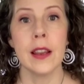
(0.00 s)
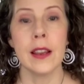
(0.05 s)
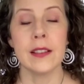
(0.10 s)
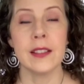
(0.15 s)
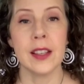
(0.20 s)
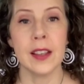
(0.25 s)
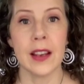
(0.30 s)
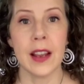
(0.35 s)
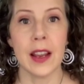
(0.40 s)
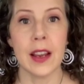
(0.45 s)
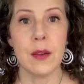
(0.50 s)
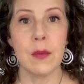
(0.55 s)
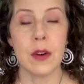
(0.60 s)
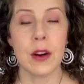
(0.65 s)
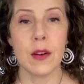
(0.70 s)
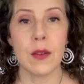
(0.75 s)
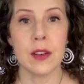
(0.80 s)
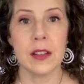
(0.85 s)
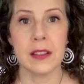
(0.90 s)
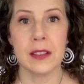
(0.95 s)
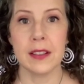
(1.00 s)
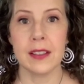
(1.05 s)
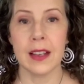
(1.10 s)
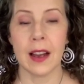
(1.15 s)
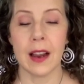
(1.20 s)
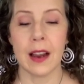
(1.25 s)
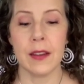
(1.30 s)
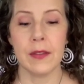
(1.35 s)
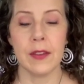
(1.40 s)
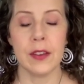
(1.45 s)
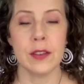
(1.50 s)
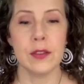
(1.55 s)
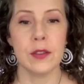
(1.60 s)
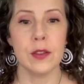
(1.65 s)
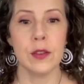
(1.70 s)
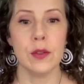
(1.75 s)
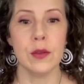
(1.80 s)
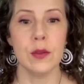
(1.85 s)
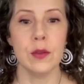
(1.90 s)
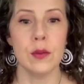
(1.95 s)
Today, we're going to dive
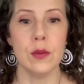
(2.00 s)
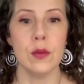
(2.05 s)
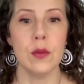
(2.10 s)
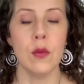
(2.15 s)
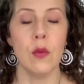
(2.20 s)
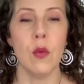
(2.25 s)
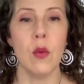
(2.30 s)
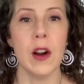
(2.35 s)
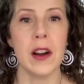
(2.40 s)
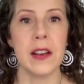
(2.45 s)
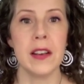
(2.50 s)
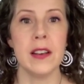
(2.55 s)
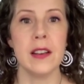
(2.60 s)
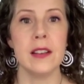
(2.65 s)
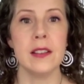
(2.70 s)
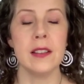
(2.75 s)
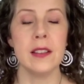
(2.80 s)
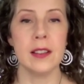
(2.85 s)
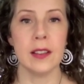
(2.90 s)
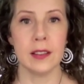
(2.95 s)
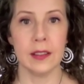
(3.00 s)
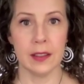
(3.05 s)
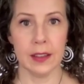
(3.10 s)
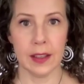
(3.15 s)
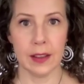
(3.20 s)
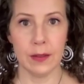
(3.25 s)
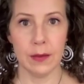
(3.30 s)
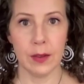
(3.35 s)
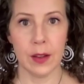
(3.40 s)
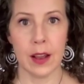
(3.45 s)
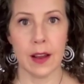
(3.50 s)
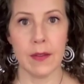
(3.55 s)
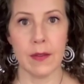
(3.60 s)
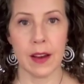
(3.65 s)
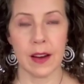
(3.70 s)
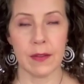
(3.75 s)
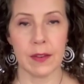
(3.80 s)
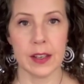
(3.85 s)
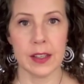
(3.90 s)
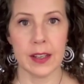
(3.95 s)
into what it is to live love
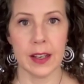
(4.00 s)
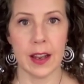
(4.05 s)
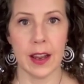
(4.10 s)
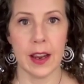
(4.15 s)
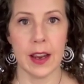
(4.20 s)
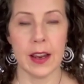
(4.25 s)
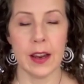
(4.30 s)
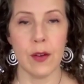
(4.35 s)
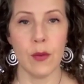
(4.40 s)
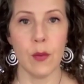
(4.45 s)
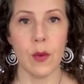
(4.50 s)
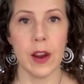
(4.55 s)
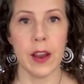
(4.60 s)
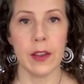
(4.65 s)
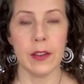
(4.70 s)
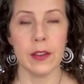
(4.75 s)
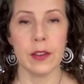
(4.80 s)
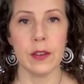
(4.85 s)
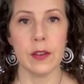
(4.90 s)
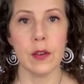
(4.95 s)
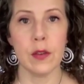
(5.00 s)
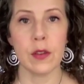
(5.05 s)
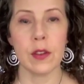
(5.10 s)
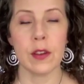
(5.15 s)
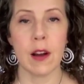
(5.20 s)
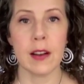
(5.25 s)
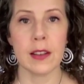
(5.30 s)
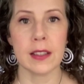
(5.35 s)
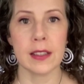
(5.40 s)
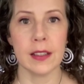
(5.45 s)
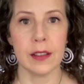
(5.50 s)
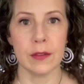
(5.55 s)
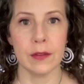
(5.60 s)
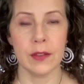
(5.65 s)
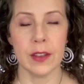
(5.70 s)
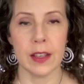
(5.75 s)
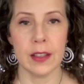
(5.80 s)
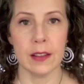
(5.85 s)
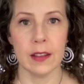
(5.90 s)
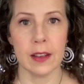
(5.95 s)
every day with your thoughts and
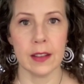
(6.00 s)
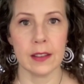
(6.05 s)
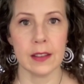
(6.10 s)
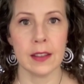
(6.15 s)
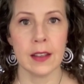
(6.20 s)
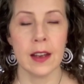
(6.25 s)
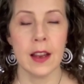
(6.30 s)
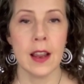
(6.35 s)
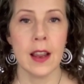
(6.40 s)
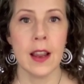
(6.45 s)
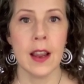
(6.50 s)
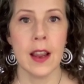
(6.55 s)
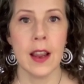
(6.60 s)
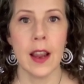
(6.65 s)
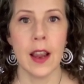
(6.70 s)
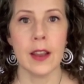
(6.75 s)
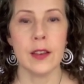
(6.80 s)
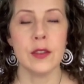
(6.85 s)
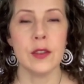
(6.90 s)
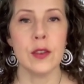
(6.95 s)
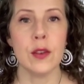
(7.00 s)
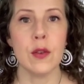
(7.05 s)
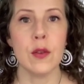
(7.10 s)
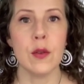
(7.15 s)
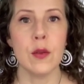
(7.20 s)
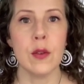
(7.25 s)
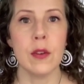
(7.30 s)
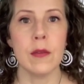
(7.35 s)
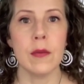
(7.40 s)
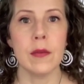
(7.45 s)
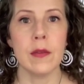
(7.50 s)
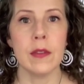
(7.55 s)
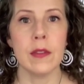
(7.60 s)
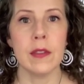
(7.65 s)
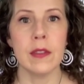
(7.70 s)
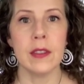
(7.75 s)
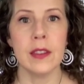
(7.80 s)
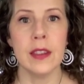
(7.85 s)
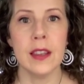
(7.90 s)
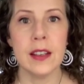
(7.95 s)
feelings. And so,
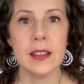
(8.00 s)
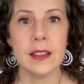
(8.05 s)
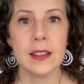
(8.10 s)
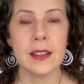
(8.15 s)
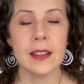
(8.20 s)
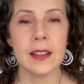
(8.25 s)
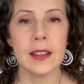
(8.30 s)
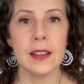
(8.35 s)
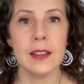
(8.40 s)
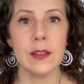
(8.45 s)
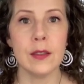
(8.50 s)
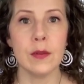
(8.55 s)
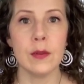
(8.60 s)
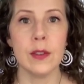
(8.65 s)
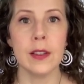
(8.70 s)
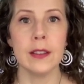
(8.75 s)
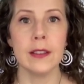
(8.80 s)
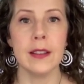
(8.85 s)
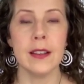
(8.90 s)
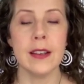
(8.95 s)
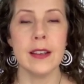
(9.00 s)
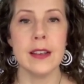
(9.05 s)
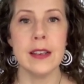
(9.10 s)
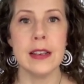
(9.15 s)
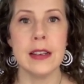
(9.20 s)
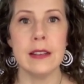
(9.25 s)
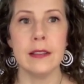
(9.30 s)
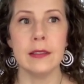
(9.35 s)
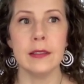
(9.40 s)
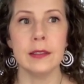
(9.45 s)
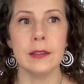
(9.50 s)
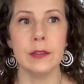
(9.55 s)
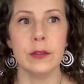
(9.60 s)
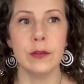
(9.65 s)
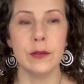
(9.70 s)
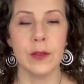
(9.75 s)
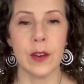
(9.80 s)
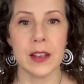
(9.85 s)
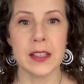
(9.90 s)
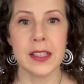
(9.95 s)
this is a really
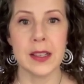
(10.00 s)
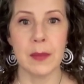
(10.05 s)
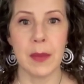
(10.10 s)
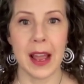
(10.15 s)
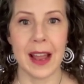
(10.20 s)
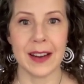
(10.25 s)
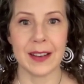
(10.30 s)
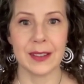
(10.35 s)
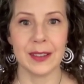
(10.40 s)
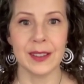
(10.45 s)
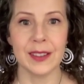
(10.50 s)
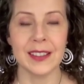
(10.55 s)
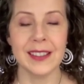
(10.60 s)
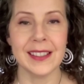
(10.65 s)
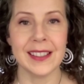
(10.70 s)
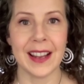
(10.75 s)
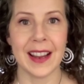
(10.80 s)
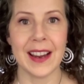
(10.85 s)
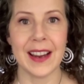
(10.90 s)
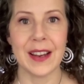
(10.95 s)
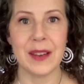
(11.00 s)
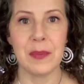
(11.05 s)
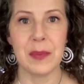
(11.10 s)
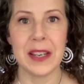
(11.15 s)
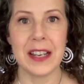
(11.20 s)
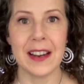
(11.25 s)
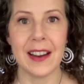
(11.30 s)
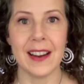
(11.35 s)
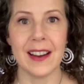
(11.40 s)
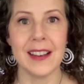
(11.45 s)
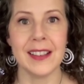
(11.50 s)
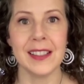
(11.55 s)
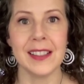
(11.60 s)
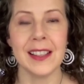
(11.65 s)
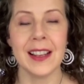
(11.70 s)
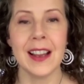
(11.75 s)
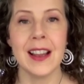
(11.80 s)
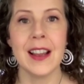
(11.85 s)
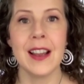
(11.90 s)
fundamental day because